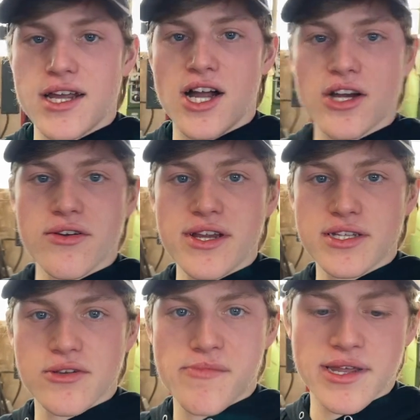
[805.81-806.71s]
of hungry,
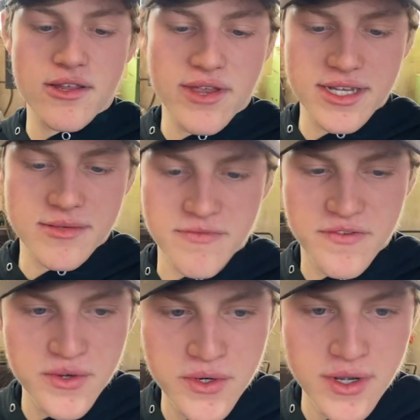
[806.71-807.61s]
so we might go get some
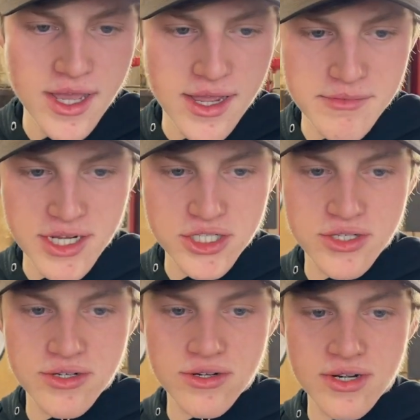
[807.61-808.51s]
food. I'm not
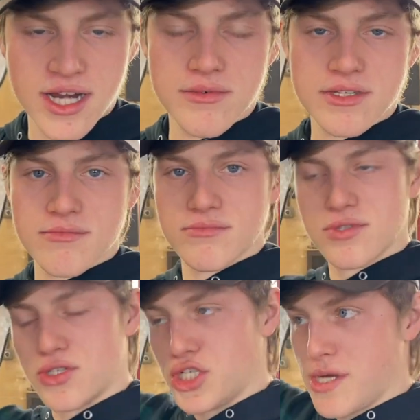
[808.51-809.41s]
sure, kind of with some
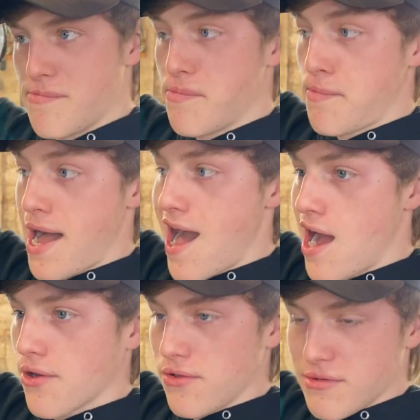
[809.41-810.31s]
chip
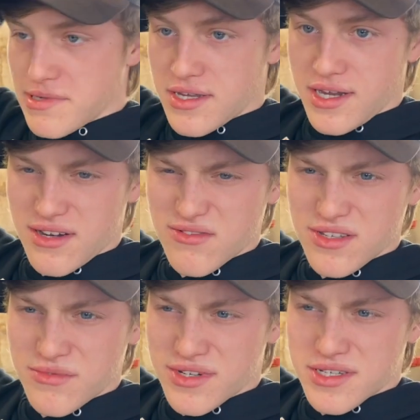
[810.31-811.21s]
pottle, but I don't
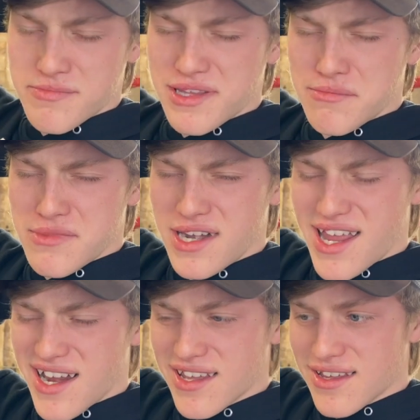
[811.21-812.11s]
really want to spend the money
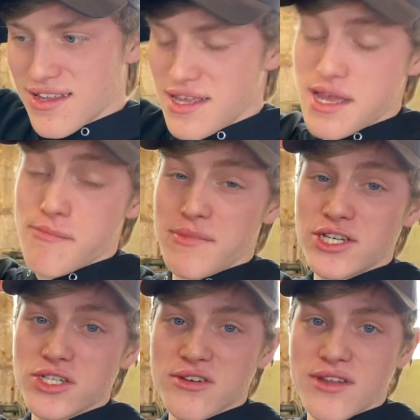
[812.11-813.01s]
on it. Might
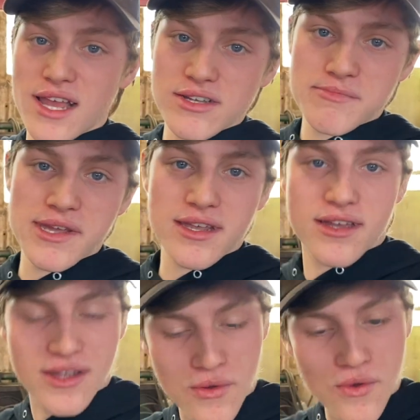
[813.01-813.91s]
just go to the house and make a